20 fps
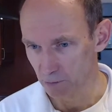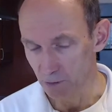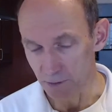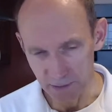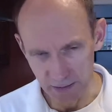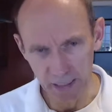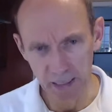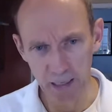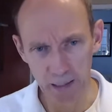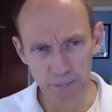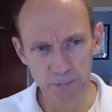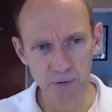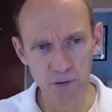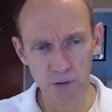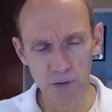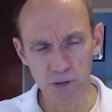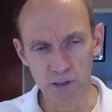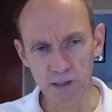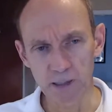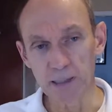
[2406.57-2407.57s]
Yeah,
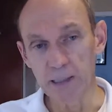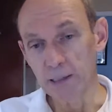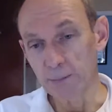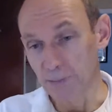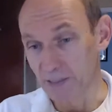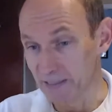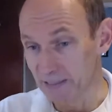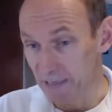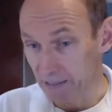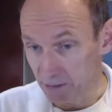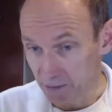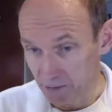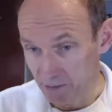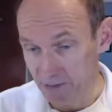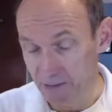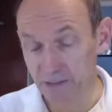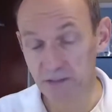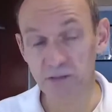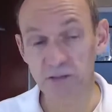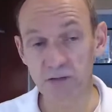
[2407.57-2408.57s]
absolutely. But again,
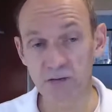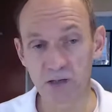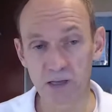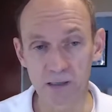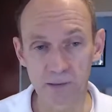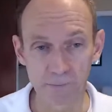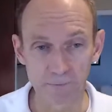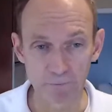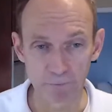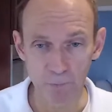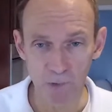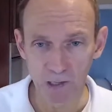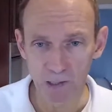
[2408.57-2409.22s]
here's the thing: